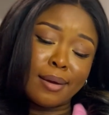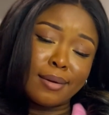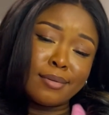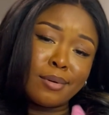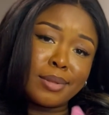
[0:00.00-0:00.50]

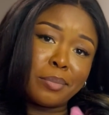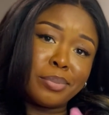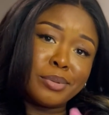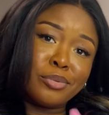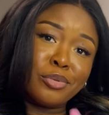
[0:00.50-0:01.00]
they
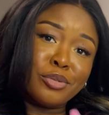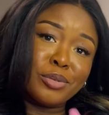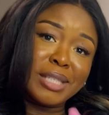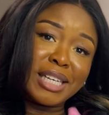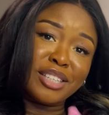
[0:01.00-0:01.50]
put rosary
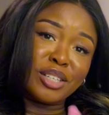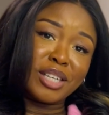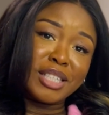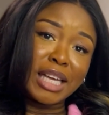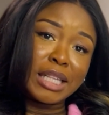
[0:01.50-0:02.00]
inside
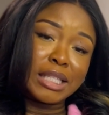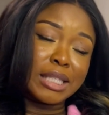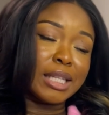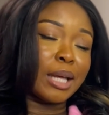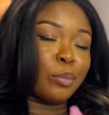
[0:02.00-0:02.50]
this
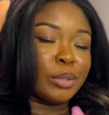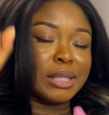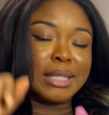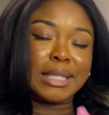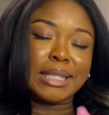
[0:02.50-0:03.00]
thing. I put
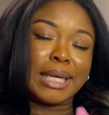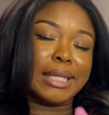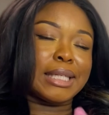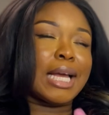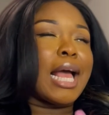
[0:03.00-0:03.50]
it
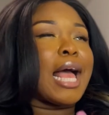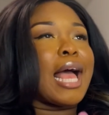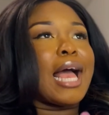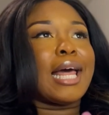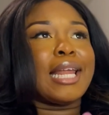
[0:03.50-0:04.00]
inside,
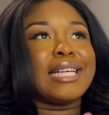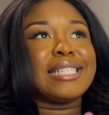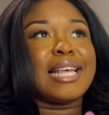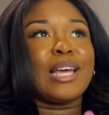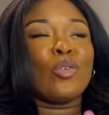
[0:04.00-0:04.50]
and I
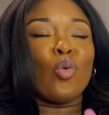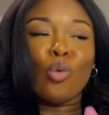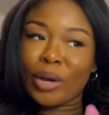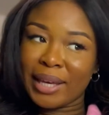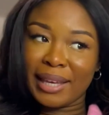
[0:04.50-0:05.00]
said,
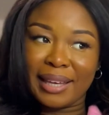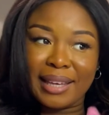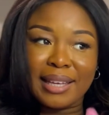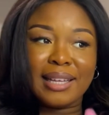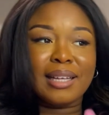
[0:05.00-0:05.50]

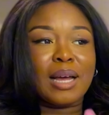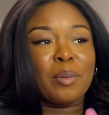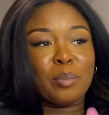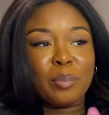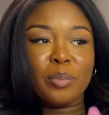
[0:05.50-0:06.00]
okay,
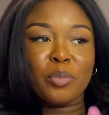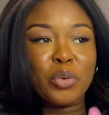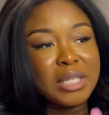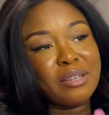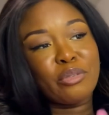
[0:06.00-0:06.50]
I'm
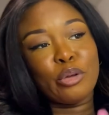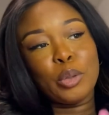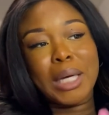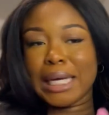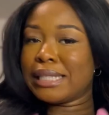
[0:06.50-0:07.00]
waiting for you
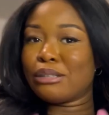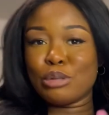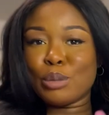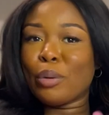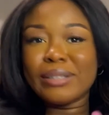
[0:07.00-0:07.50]
guys to
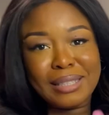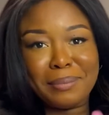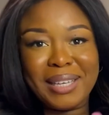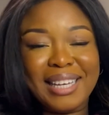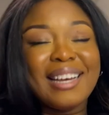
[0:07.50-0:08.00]
respond to
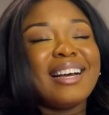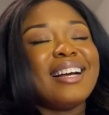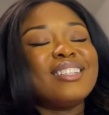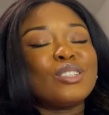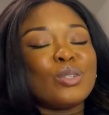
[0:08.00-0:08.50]
me.
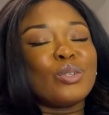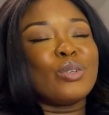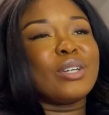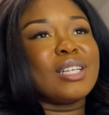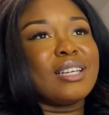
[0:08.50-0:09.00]
So
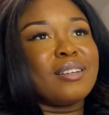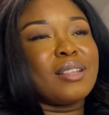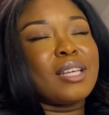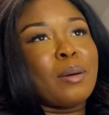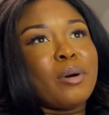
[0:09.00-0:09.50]

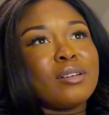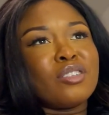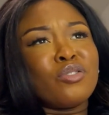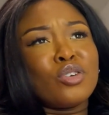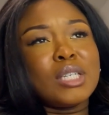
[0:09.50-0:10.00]
in about
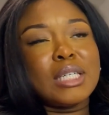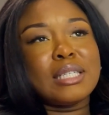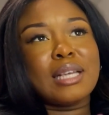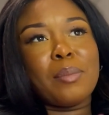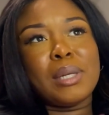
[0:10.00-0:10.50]
4
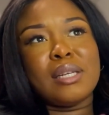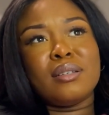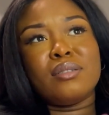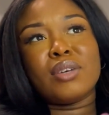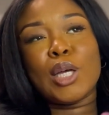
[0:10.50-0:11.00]
days, I
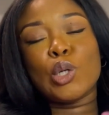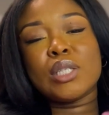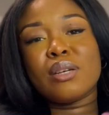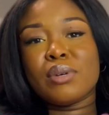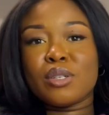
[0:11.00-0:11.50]
believe, I got
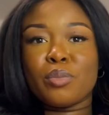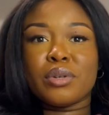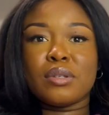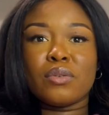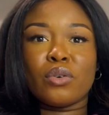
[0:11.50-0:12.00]
a
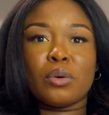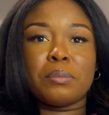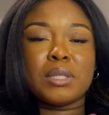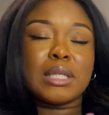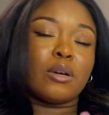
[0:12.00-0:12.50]
response from
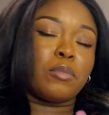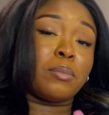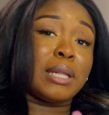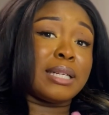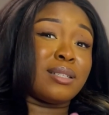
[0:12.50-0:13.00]

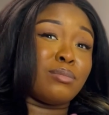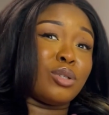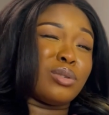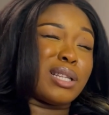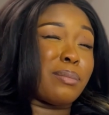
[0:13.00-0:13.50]
CELPIP letting me
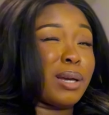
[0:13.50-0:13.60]
know that